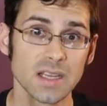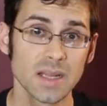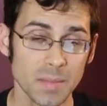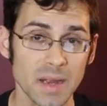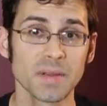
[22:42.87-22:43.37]

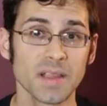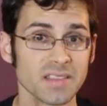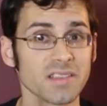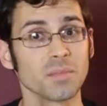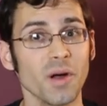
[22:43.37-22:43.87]
My place
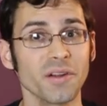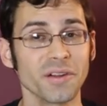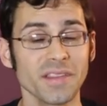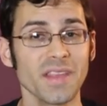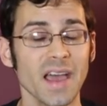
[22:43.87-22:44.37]
is smaller
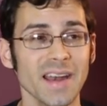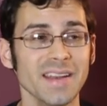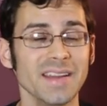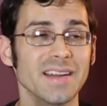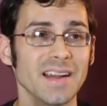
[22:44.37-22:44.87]
than
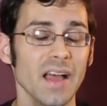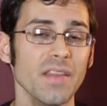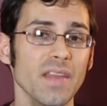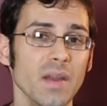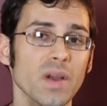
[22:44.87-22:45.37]
that. And
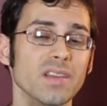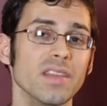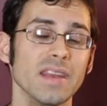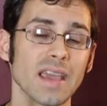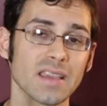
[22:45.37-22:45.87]
then they went to
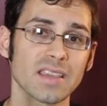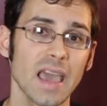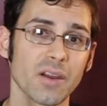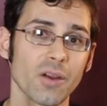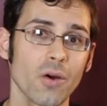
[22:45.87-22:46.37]
the next
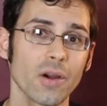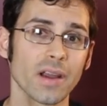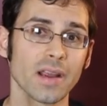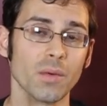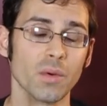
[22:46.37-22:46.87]

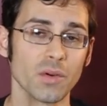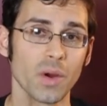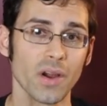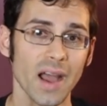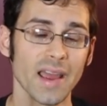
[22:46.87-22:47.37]
category
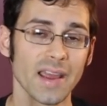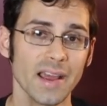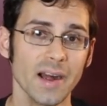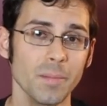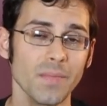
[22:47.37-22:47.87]
where I
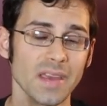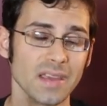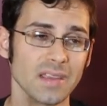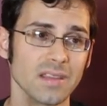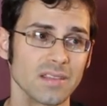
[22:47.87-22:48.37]
am
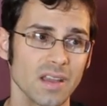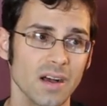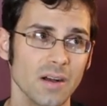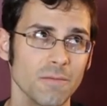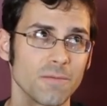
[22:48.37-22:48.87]
is
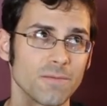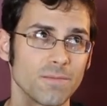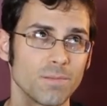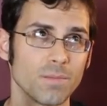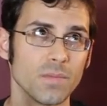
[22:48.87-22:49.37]

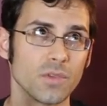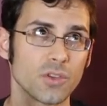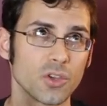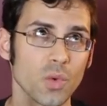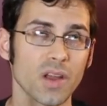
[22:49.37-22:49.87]

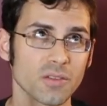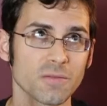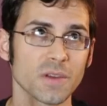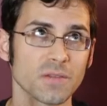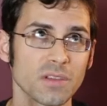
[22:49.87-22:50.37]

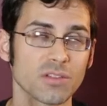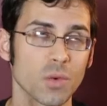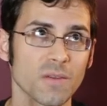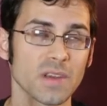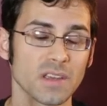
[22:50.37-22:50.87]
250
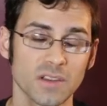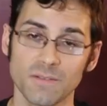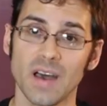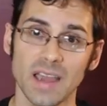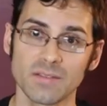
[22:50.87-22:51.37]
square feet to
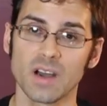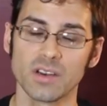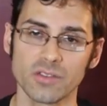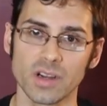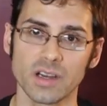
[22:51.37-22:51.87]

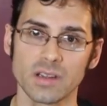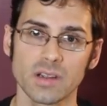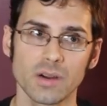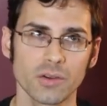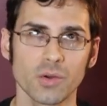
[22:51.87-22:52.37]
500.
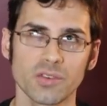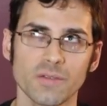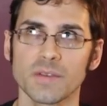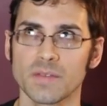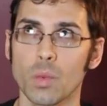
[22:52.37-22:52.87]

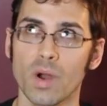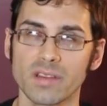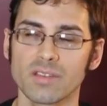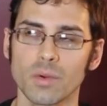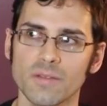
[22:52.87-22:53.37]

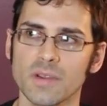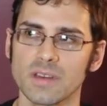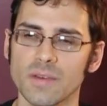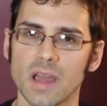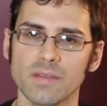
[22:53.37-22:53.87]
251 square feet
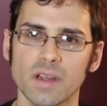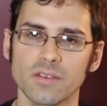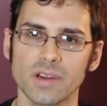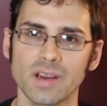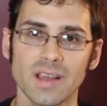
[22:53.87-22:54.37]
to 500.